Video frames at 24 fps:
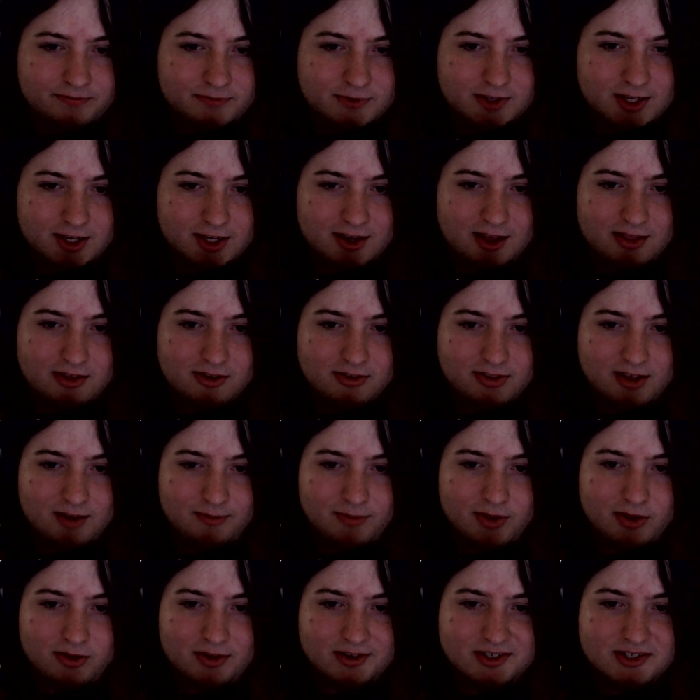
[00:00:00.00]
Together, they
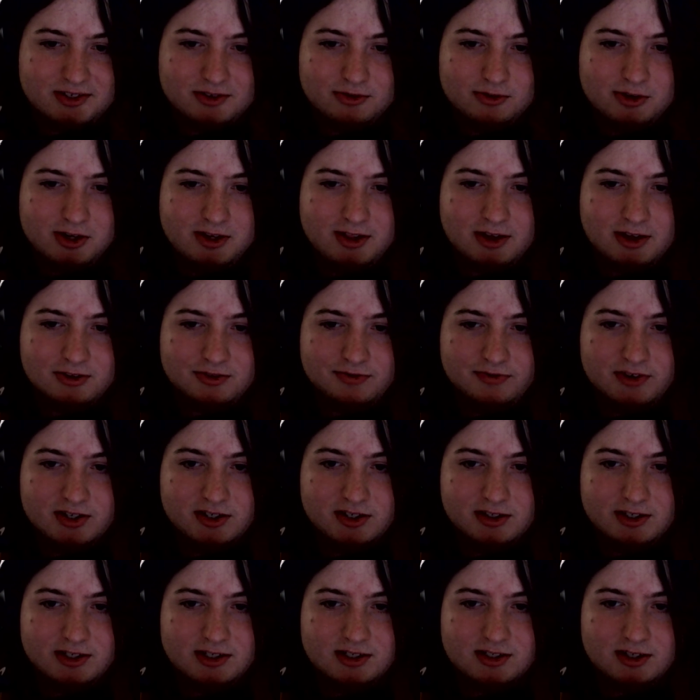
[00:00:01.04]
built a story that was
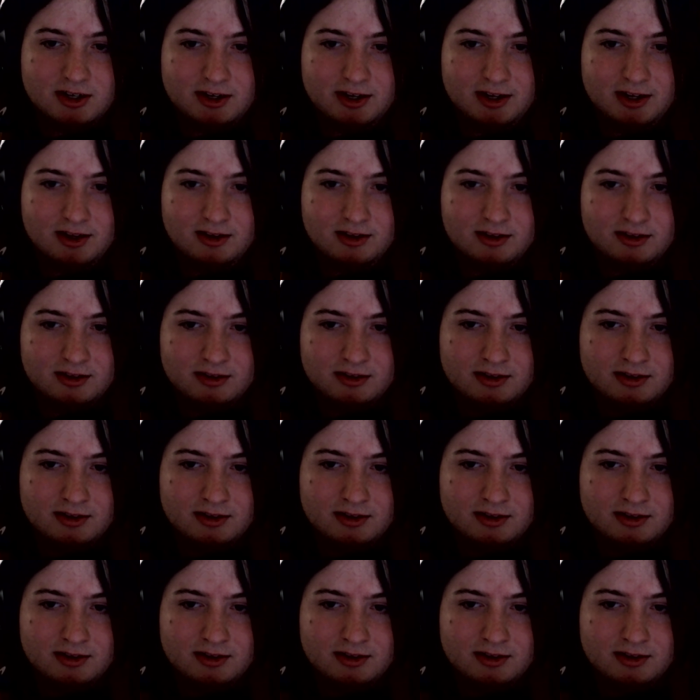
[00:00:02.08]
visually stunning,